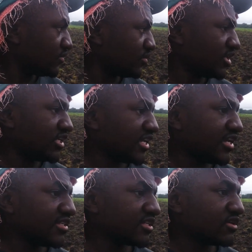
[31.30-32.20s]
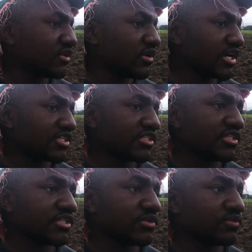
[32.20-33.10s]
three days ago.
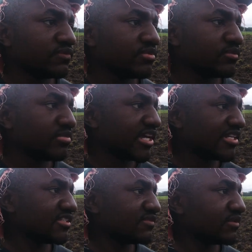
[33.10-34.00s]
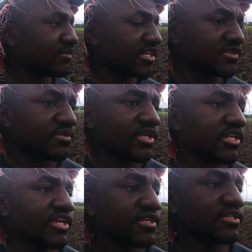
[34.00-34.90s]
Actually, we've been planting for the past three
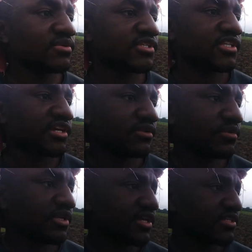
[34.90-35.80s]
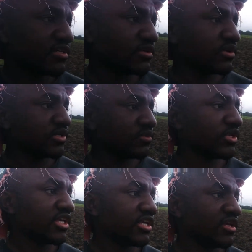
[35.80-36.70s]
days. We started three days ago and
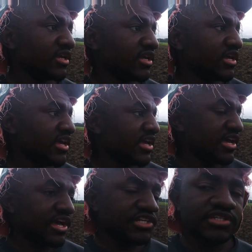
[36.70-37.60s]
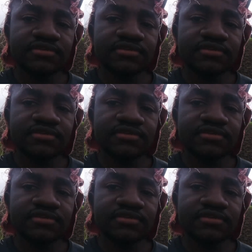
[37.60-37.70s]
we actually